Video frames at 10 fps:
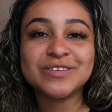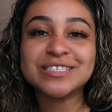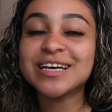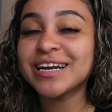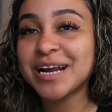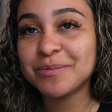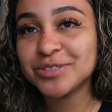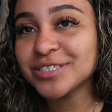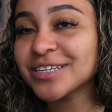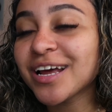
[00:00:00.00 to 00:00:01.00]
is not an
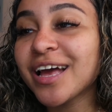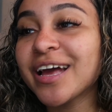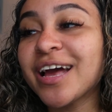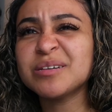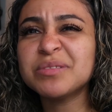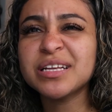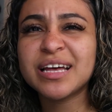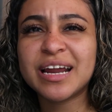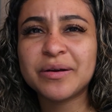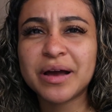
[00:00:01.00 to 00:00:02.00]
option. It's something
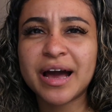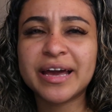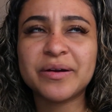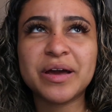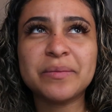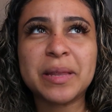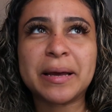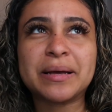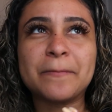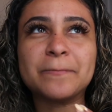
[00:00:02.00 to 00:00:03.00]
that I, I it
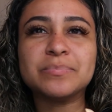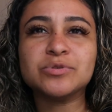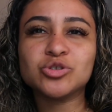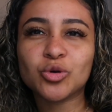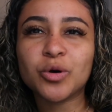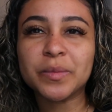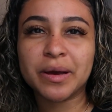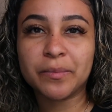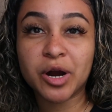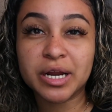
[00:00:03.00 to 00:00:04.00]
like tore me
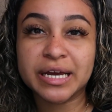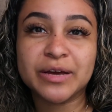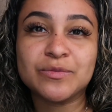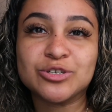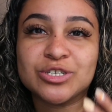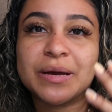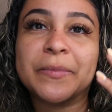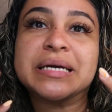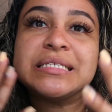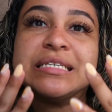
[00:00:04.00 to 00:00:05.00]
apart. Like it was just like
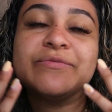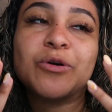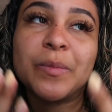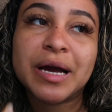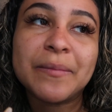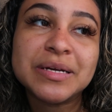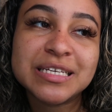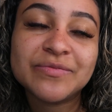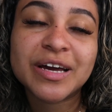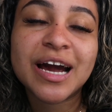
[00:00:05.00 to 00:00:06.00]
my teeth. Oh my god, my
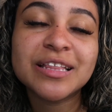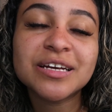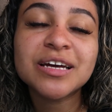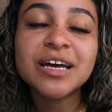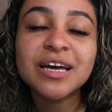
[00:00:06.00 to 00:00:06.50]
teeth. I kinda